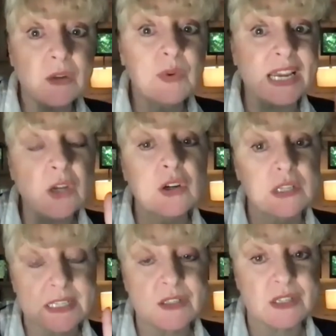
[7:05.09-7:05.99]
we looked
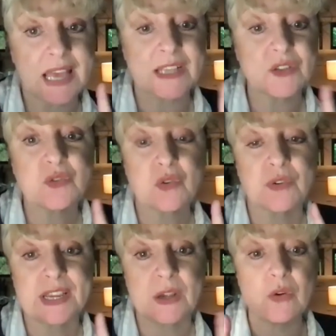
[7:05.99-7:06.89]
into that
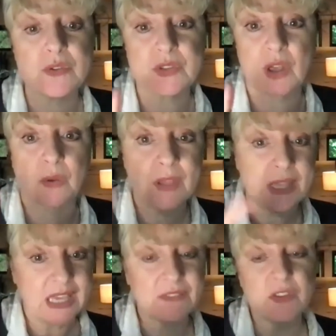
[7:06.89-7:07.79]
story also,
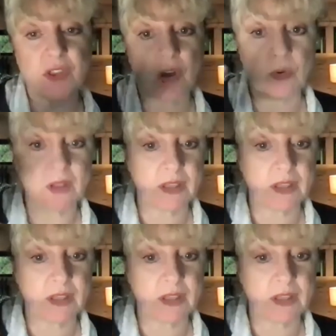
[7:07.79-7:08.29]
even though